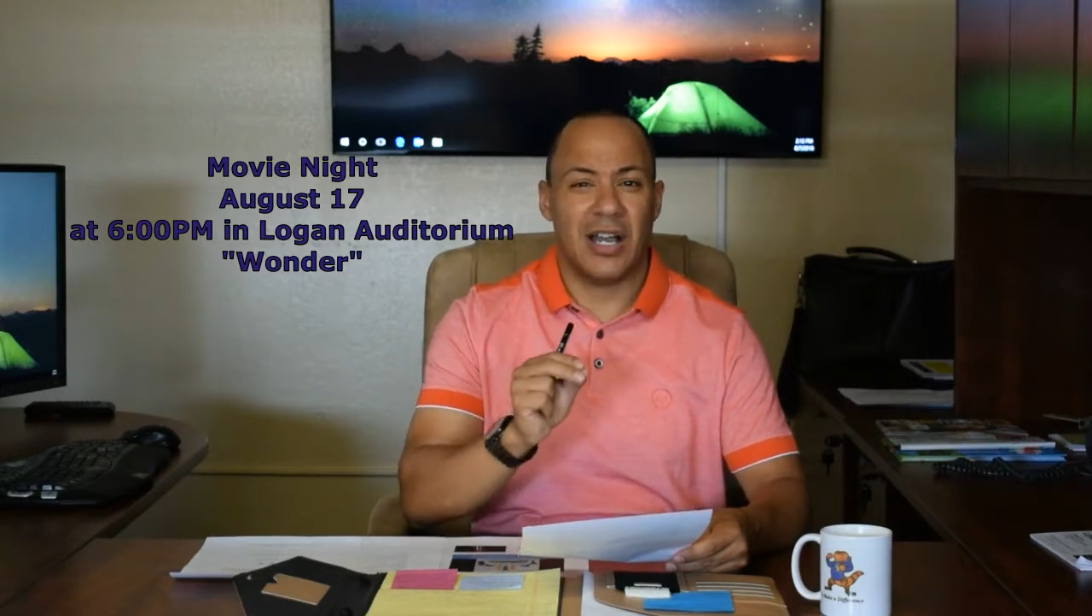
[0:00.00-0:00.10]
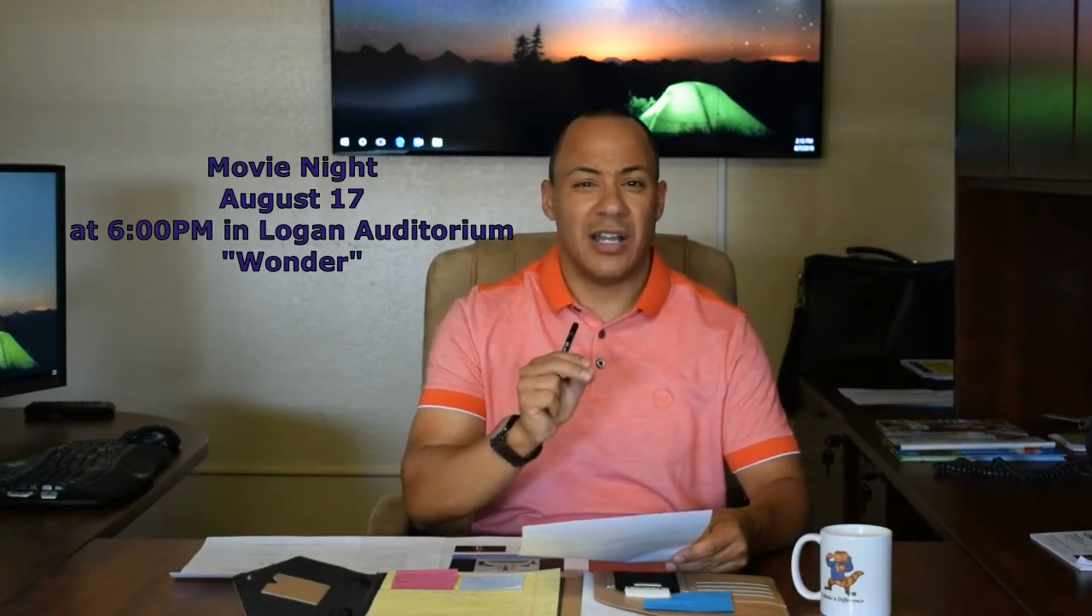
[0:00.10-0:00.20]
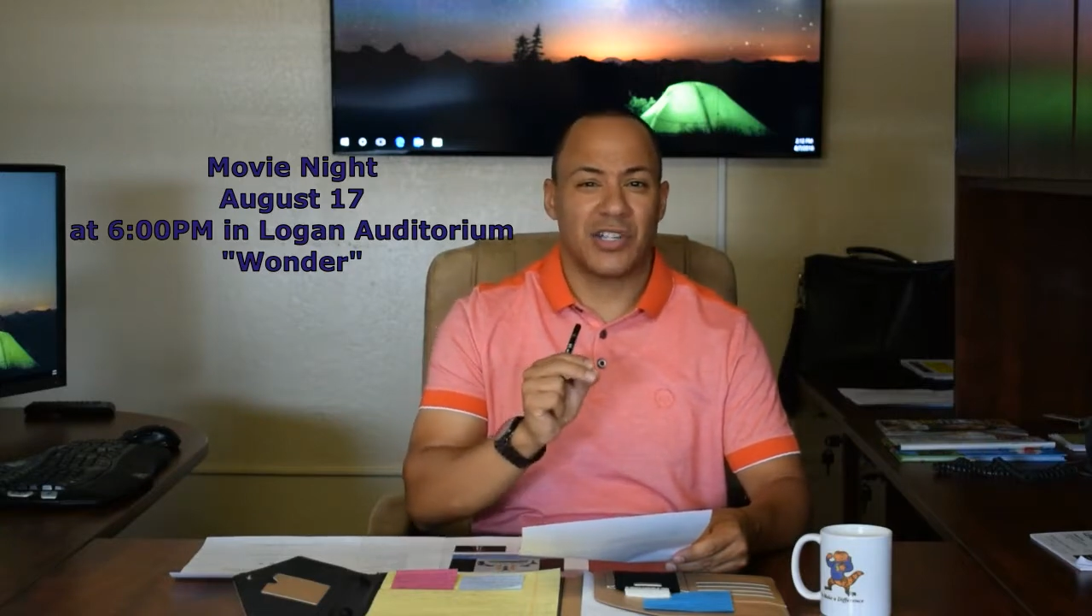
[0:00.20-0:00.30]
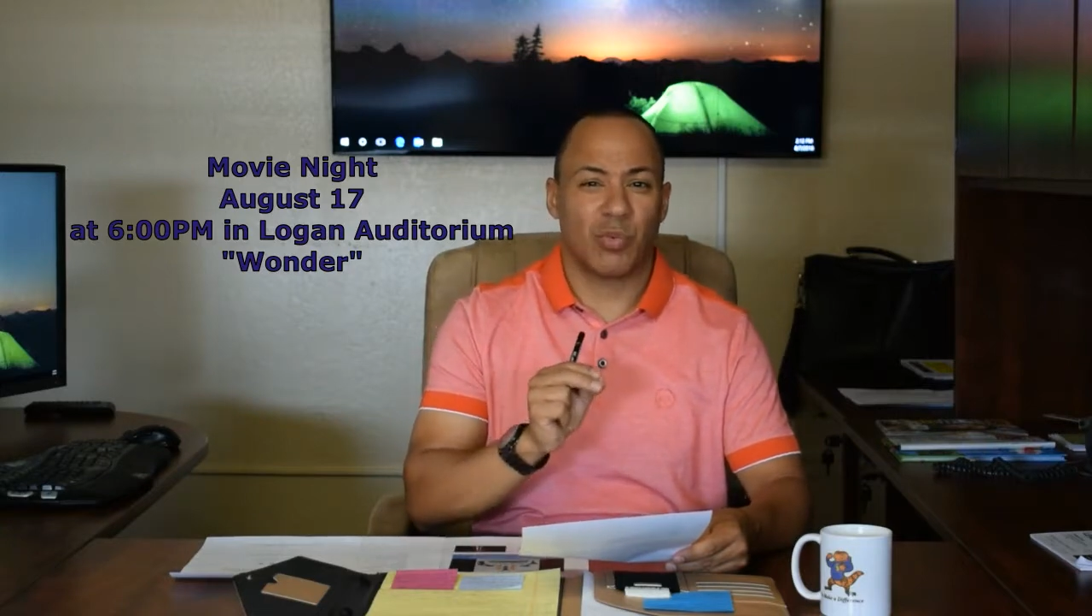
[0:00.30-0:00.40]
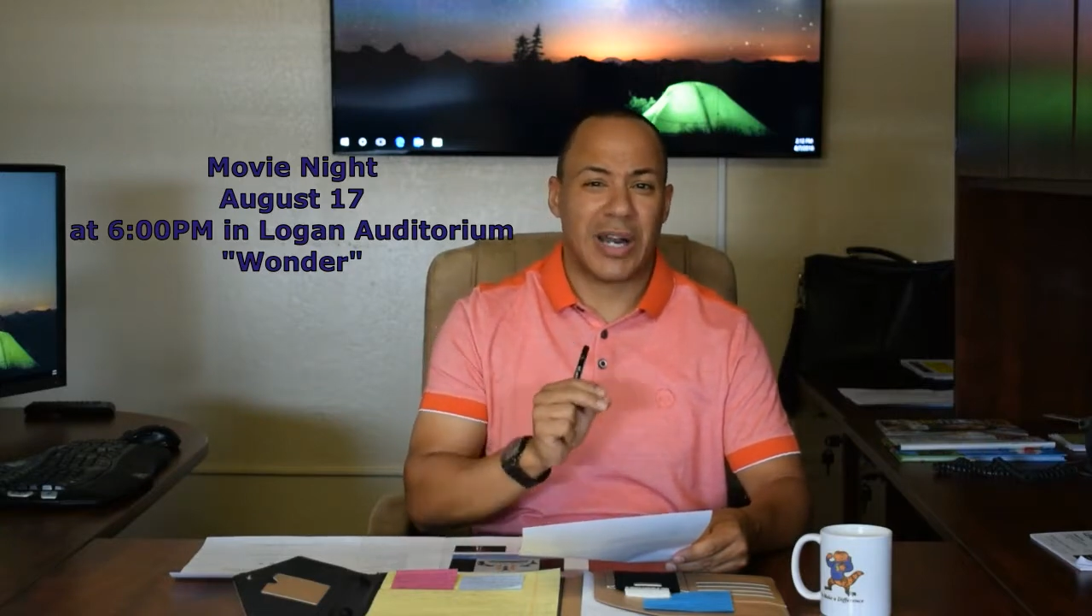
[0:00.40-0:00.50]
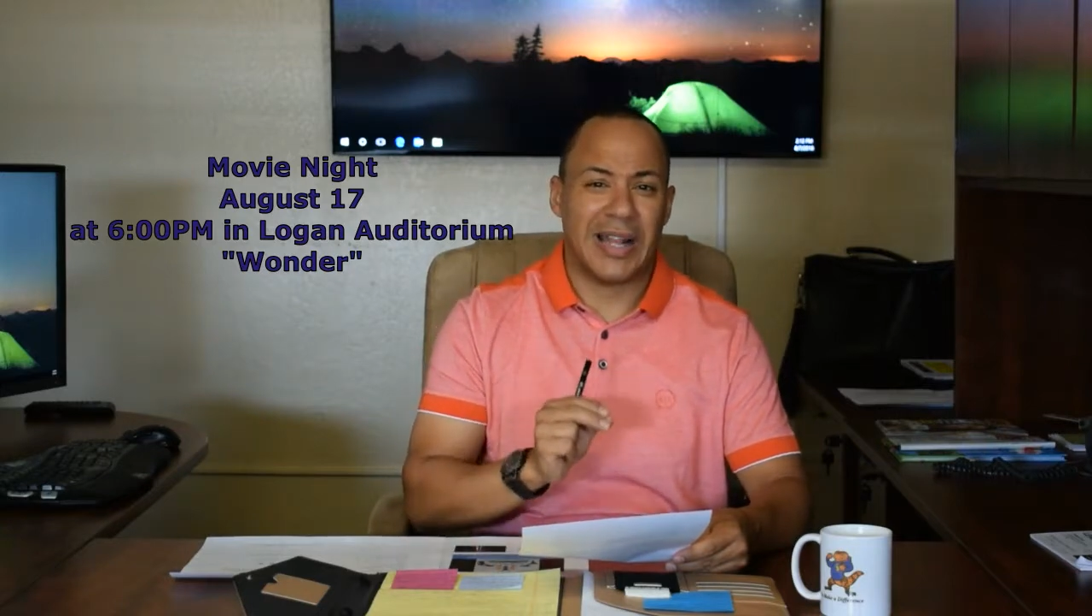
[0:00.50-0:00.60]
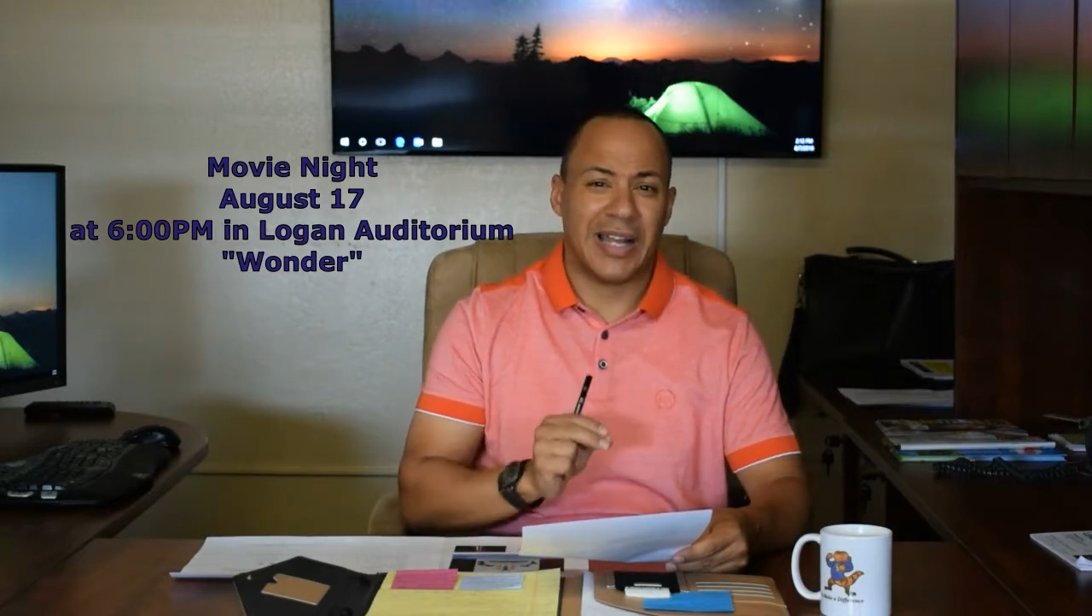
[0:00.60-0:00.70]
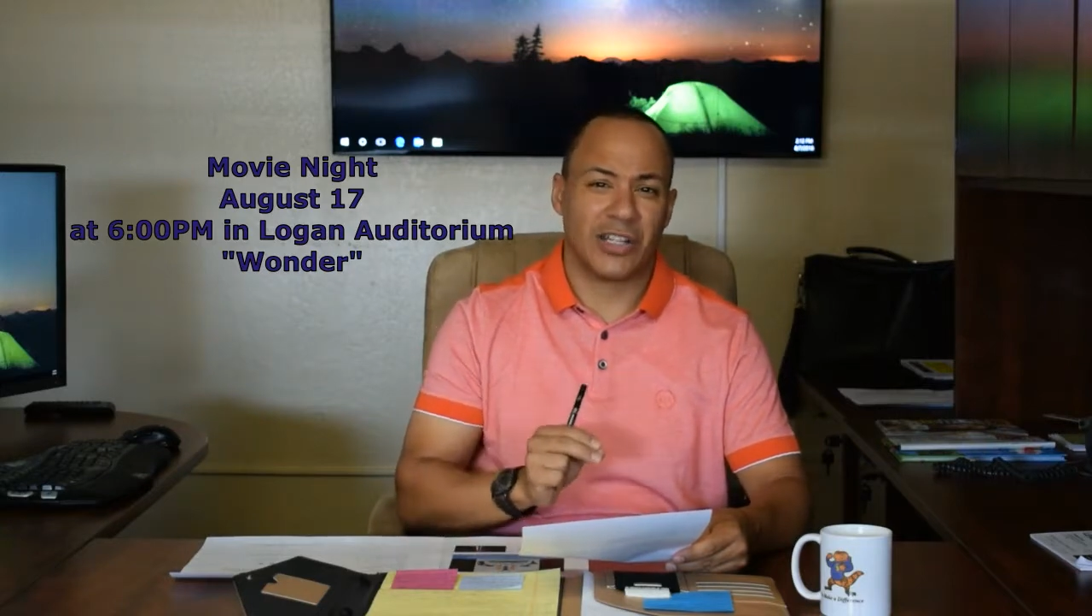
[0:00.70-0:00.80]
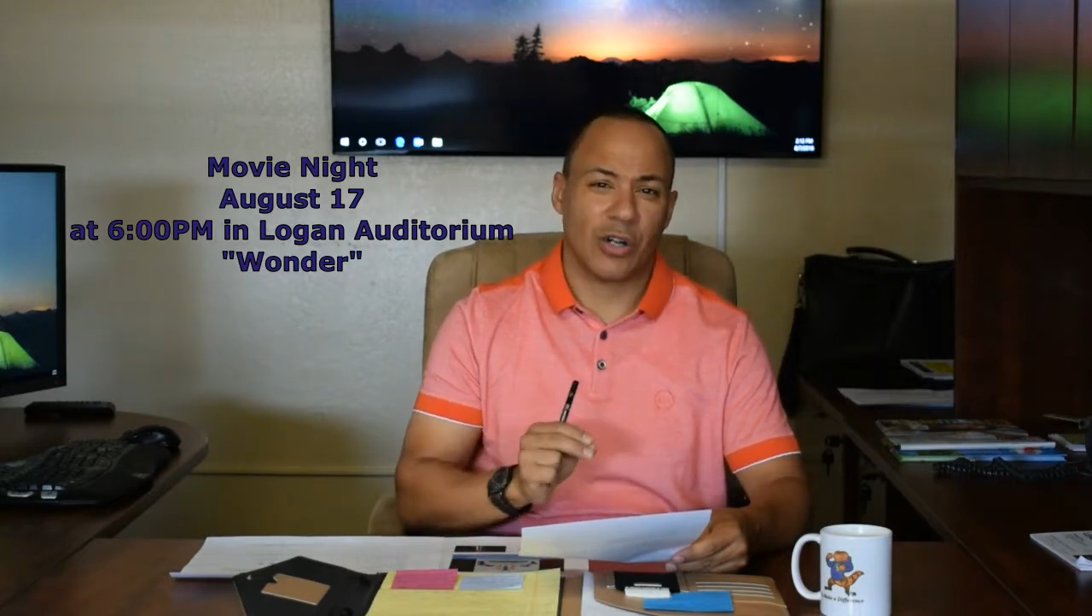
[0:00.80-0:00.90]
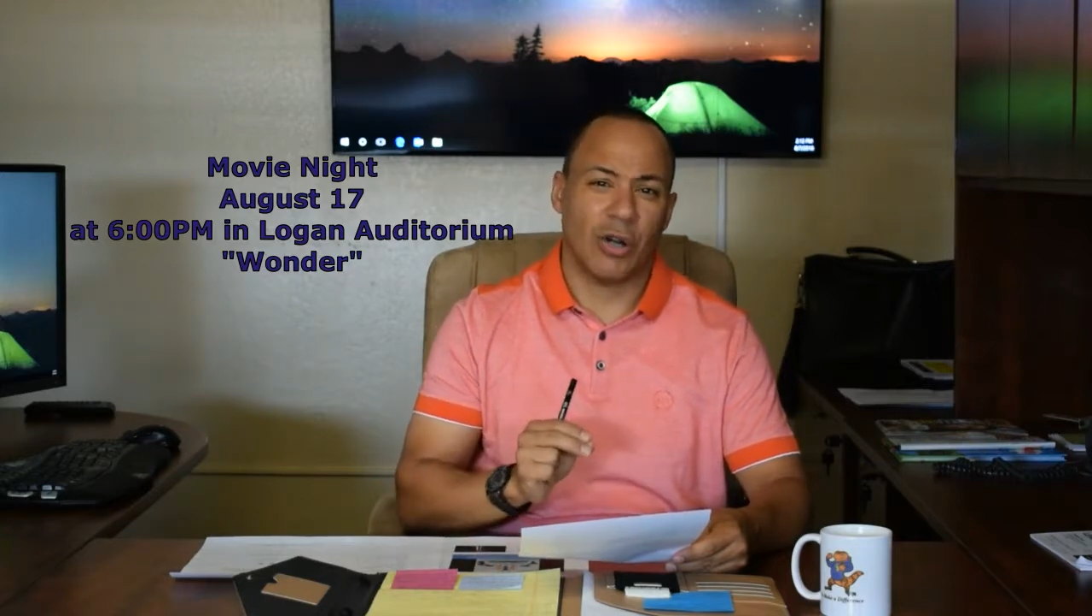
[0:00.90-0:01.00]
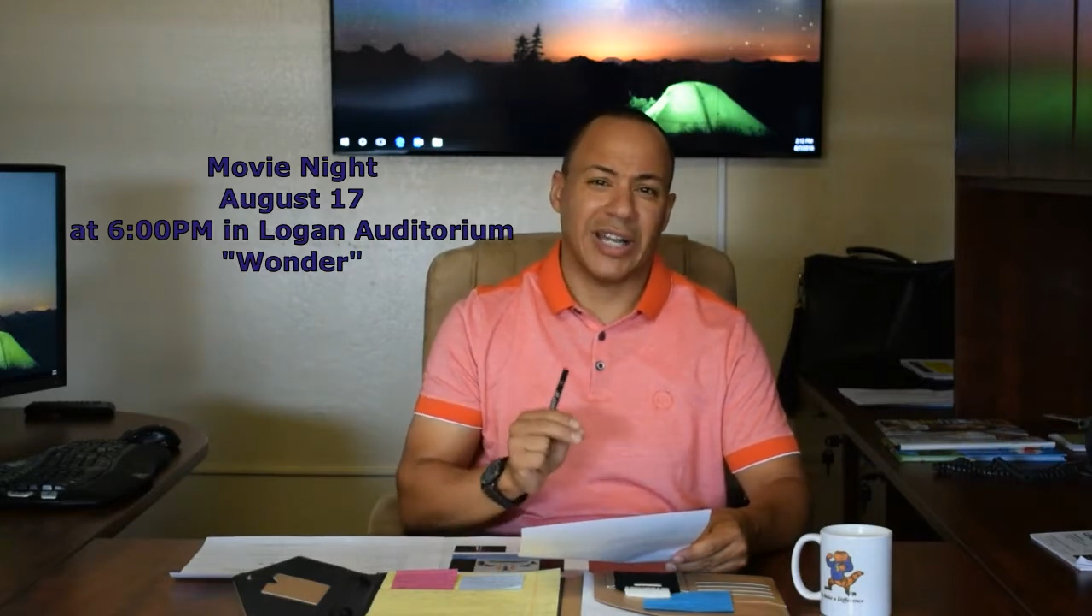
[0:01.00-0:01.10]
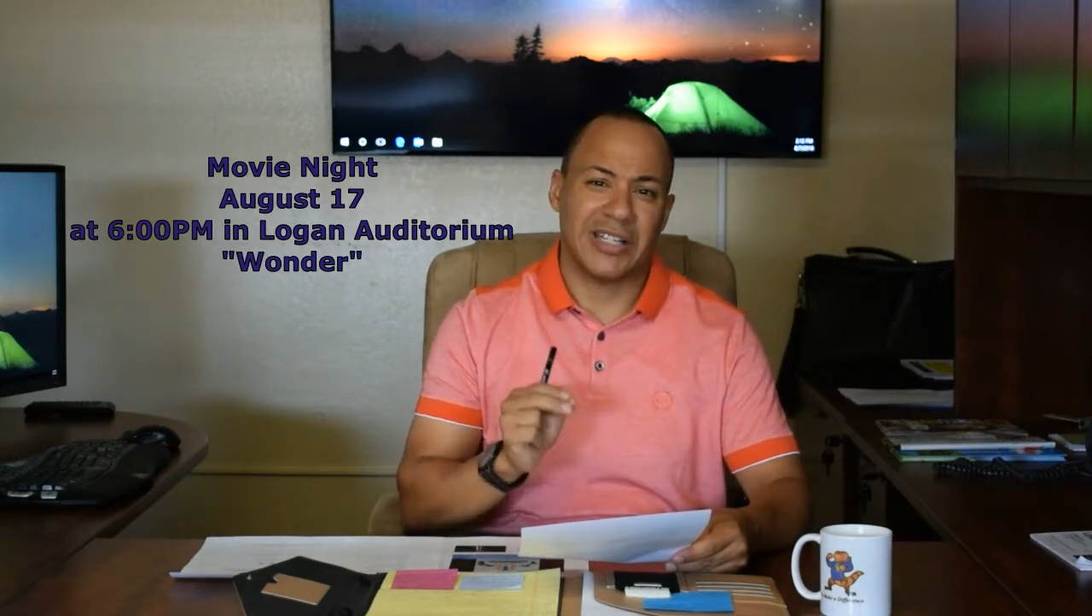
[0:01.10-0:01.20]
It's what I like to call